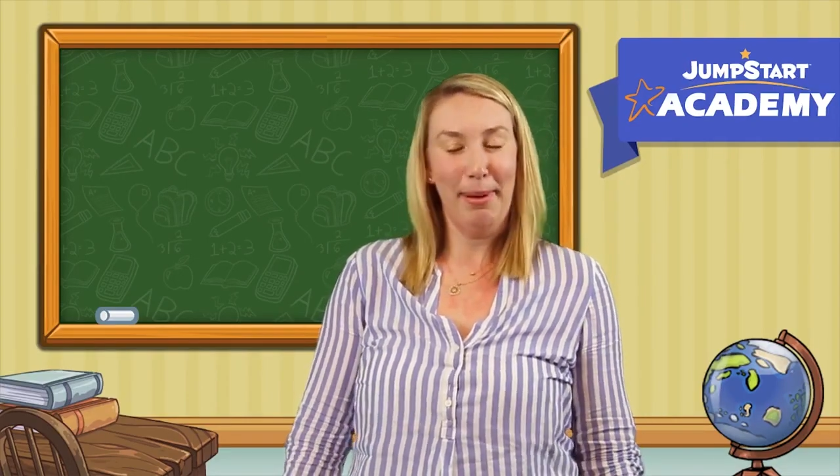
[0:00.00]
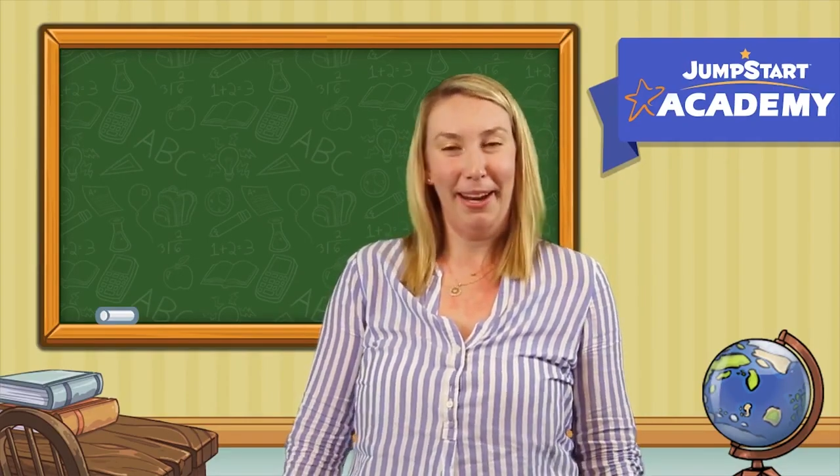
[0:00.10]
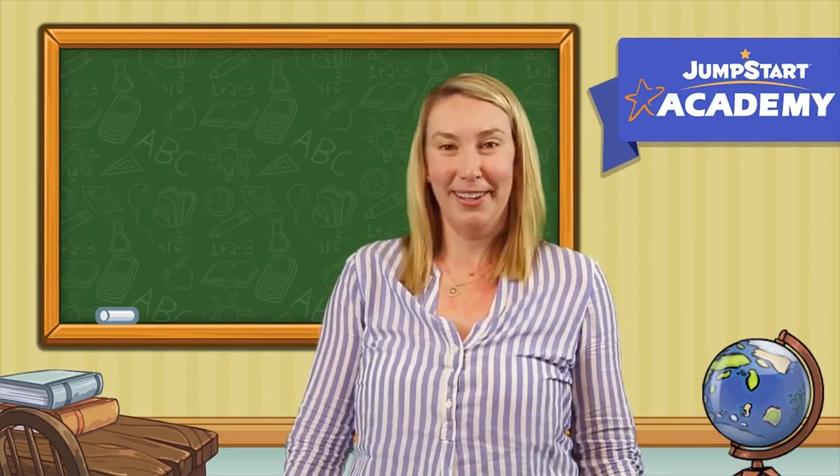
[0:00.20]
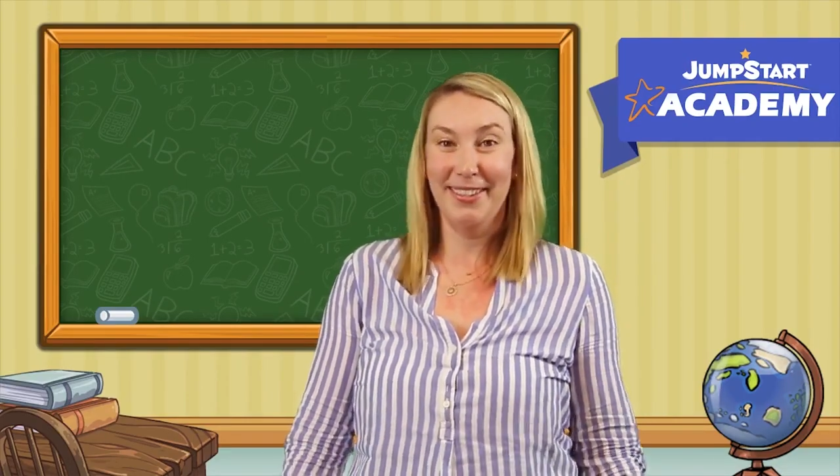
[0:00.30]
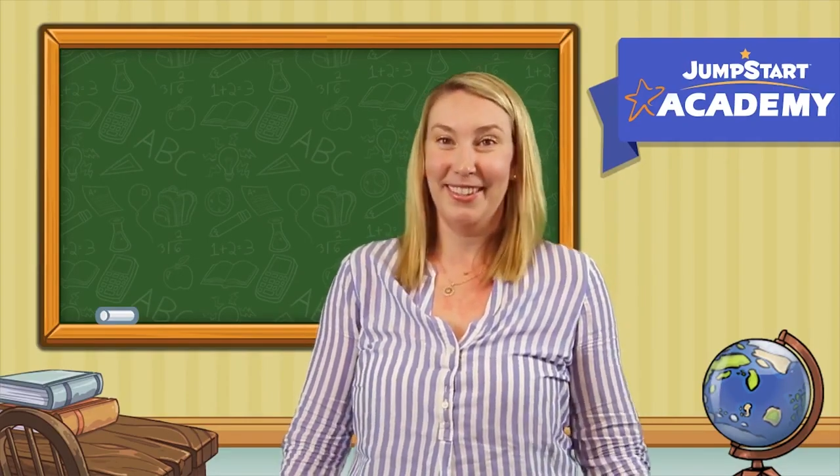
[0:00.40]

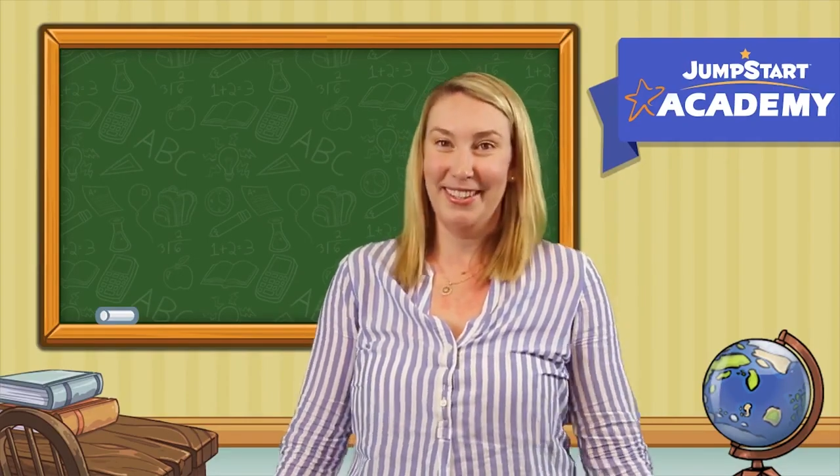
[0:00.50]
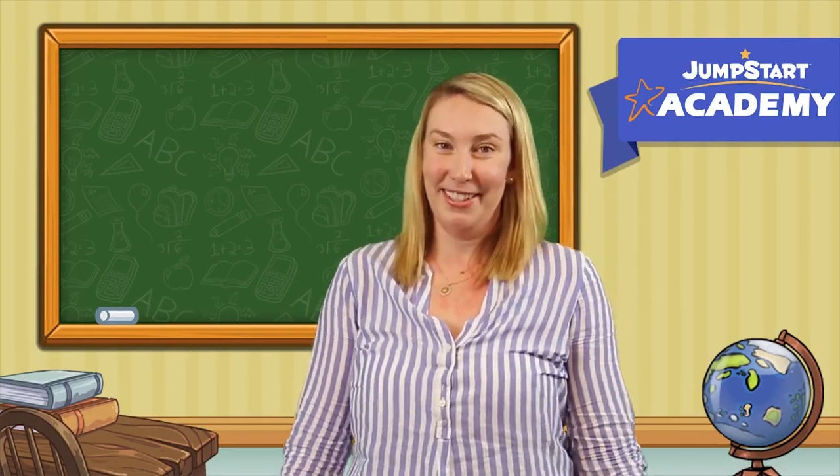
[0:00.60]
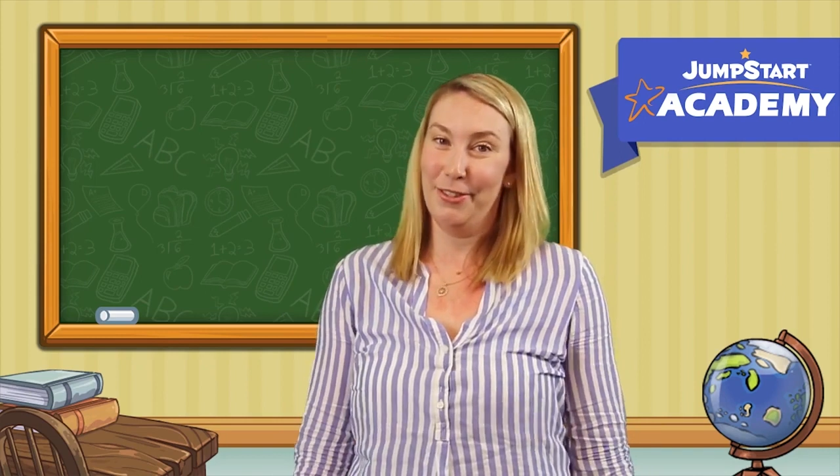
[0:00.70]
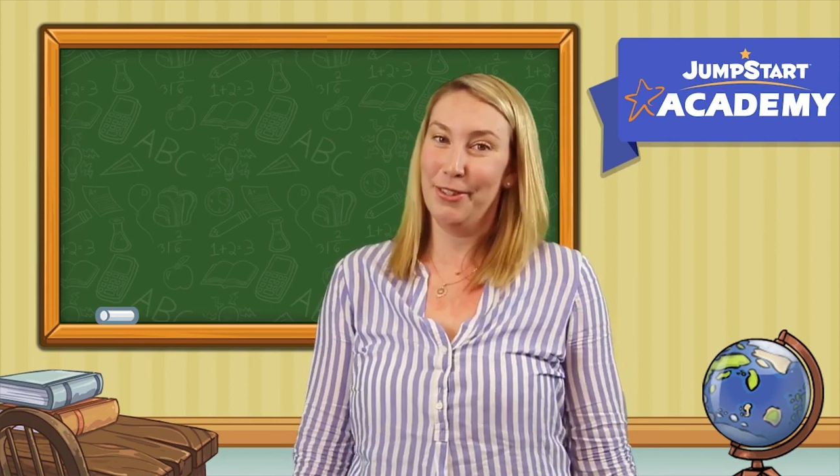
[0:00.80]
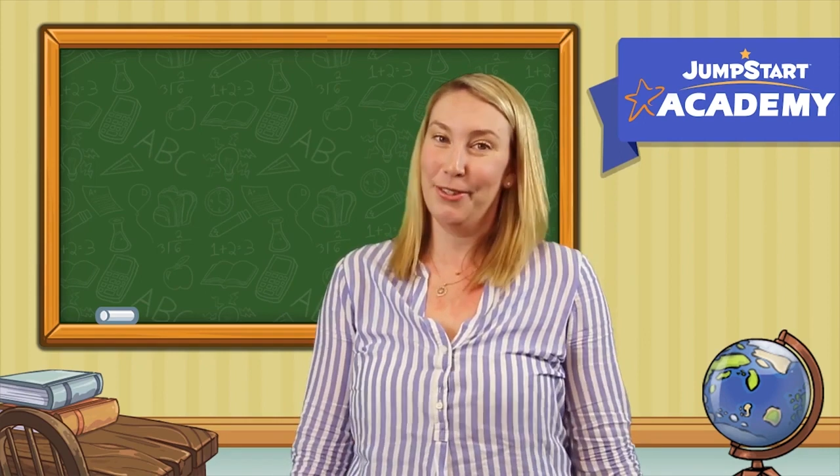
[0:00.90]
parents, and
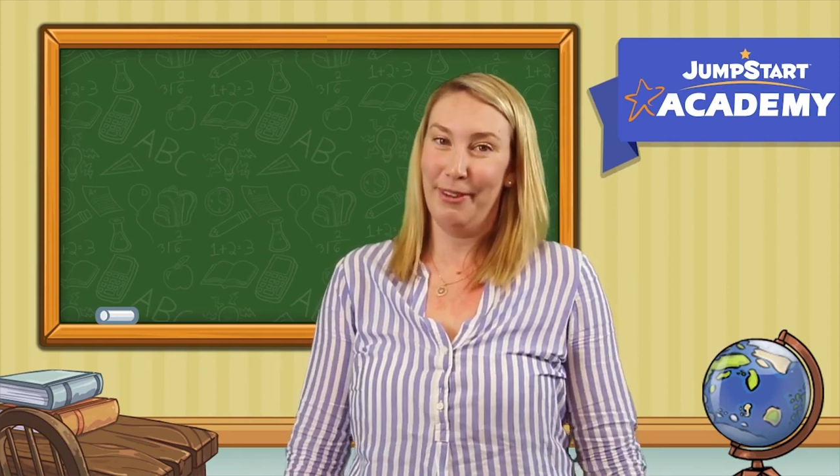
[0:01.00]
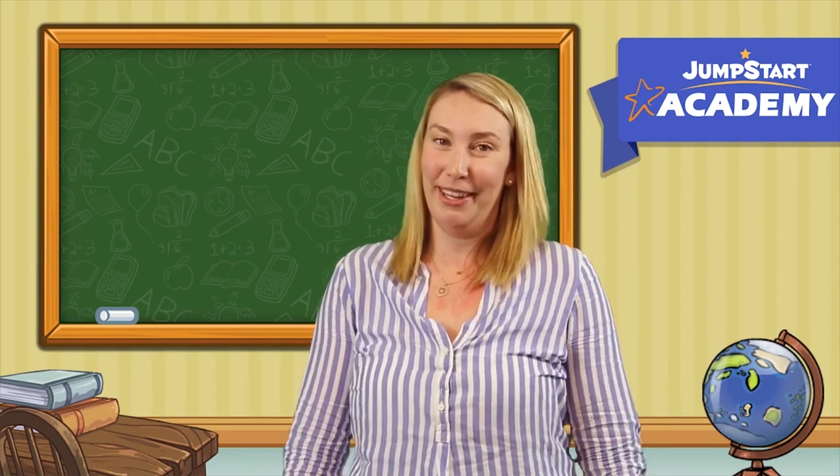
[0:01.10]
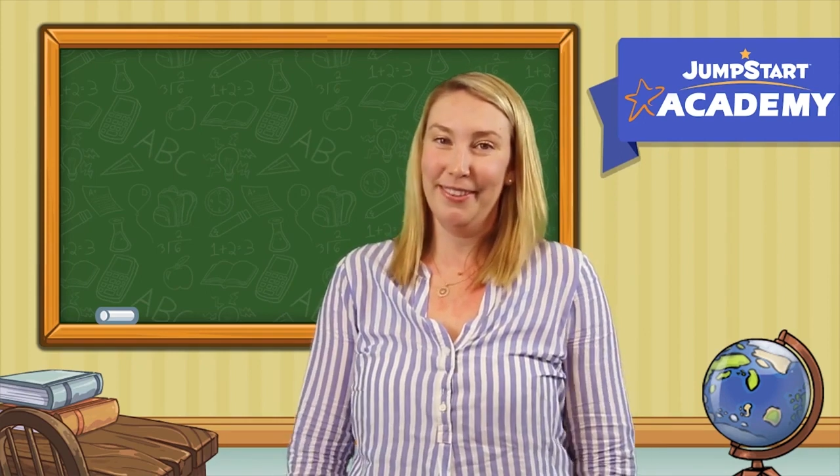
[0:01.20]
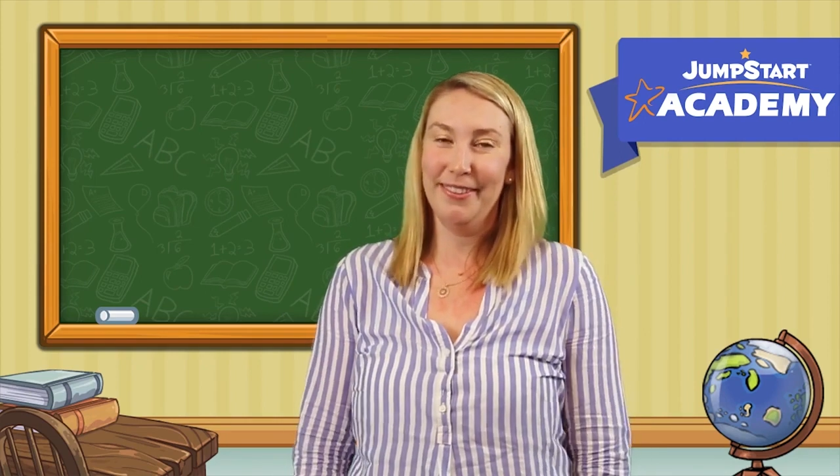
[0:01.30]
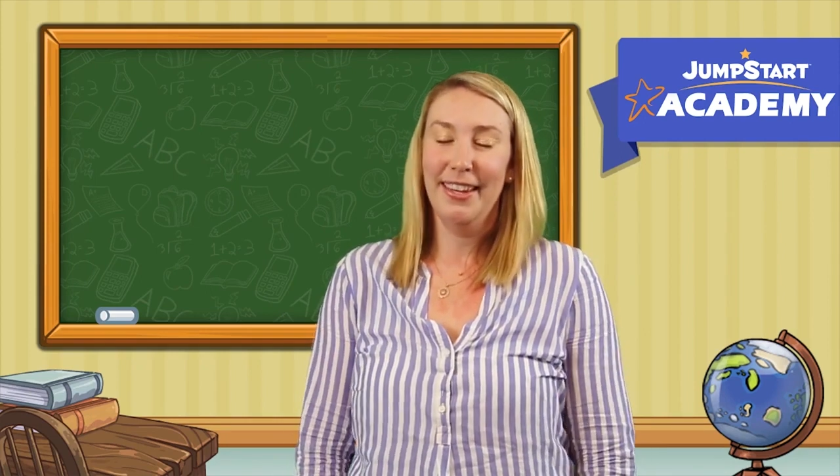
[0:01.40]
teachers
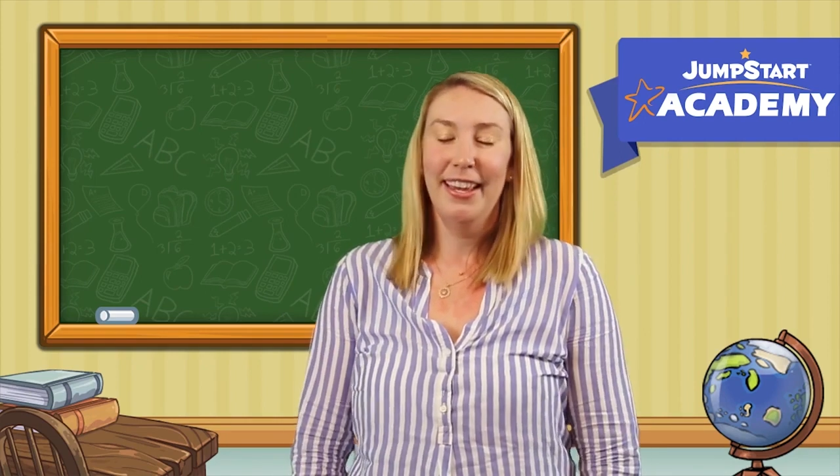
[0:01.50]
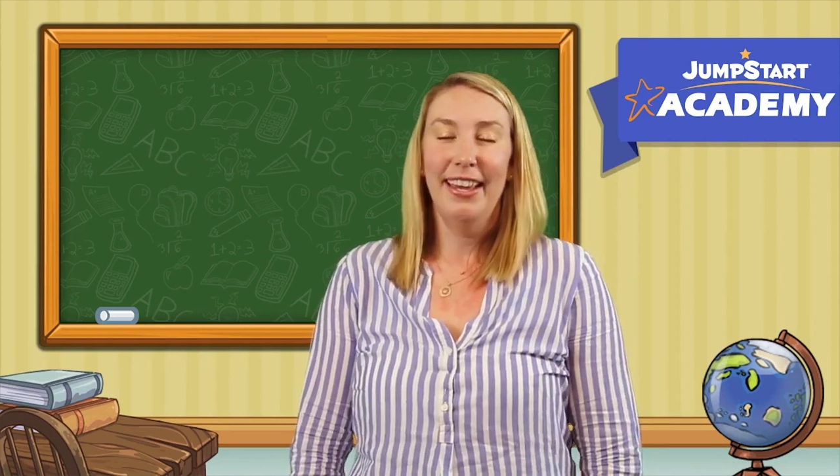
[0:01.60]
face.